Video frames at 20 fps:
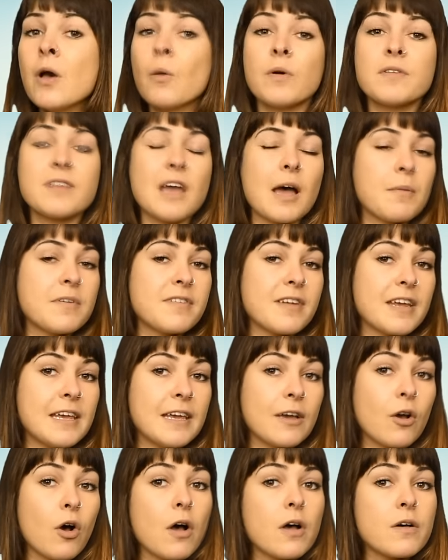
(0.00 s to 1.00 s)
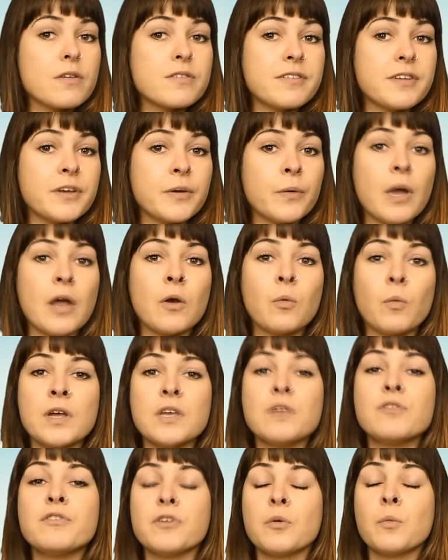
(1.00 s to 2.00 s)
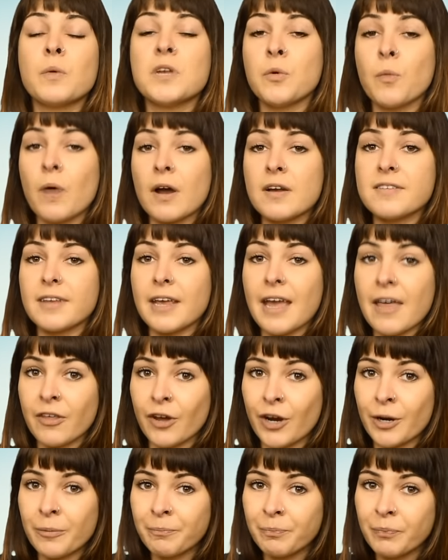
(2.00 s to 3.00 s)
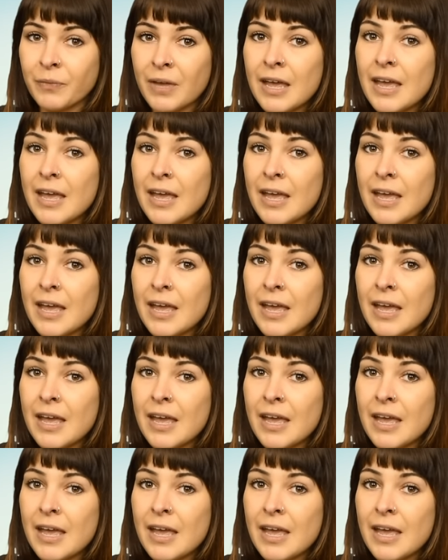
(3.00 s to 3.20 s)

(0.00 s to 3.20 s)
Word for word: what time of day he calls you, and what you do when you are together.